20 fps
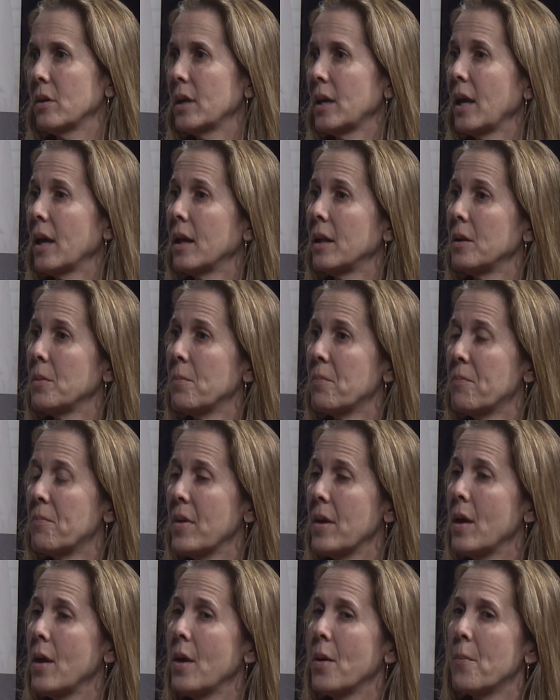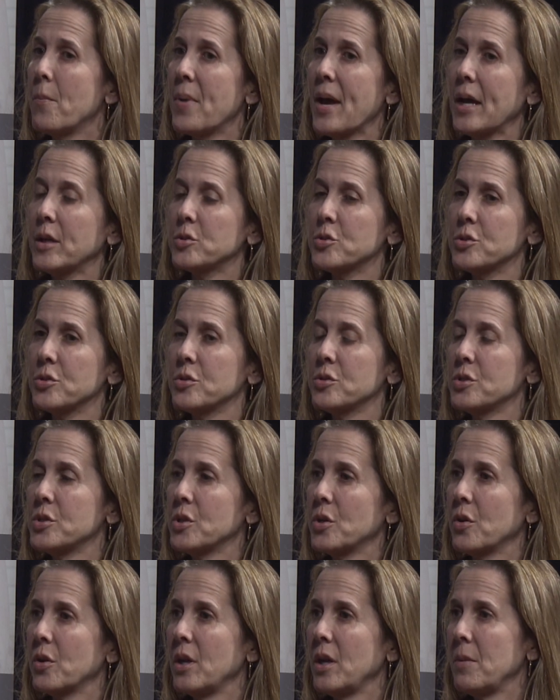Again, bachelor's
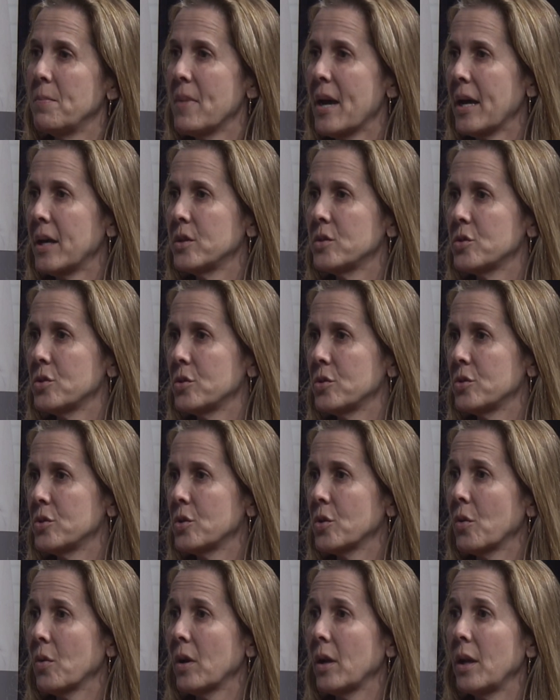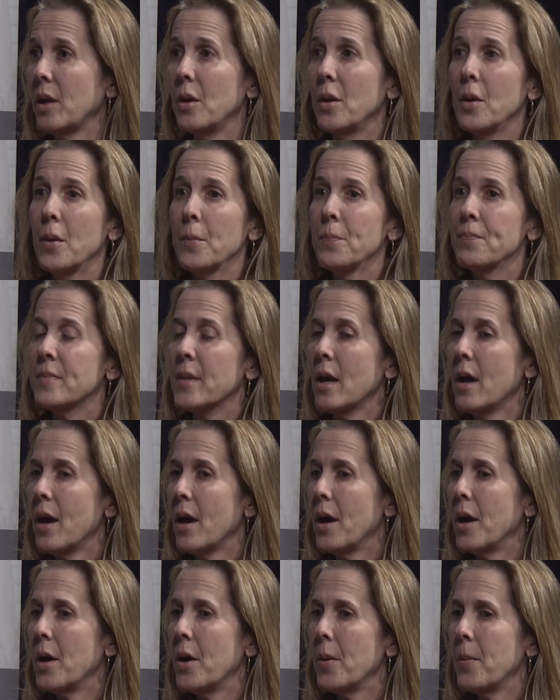degree, master's degree,
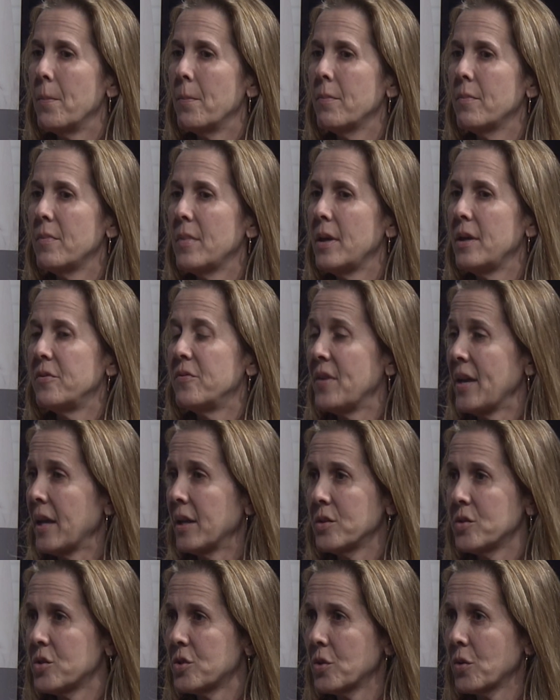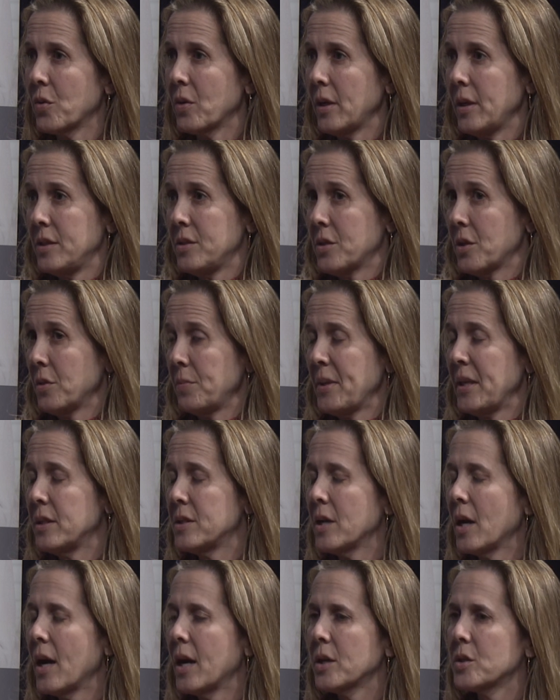advanced degrees, could be a
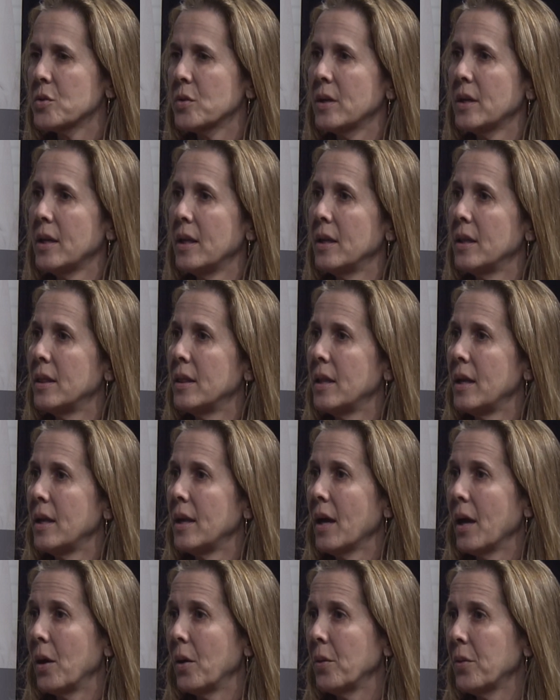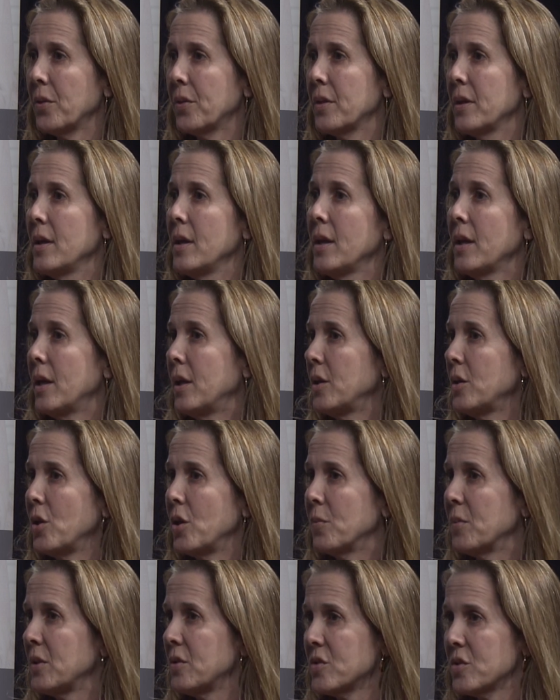doctorate in the health and
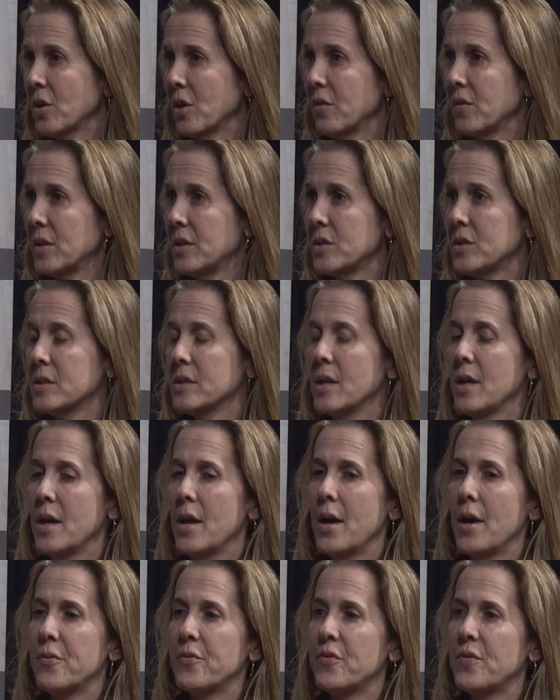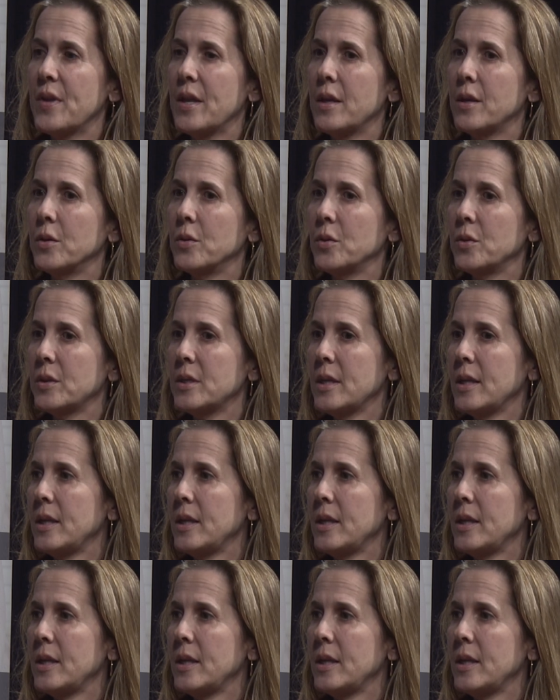human service field.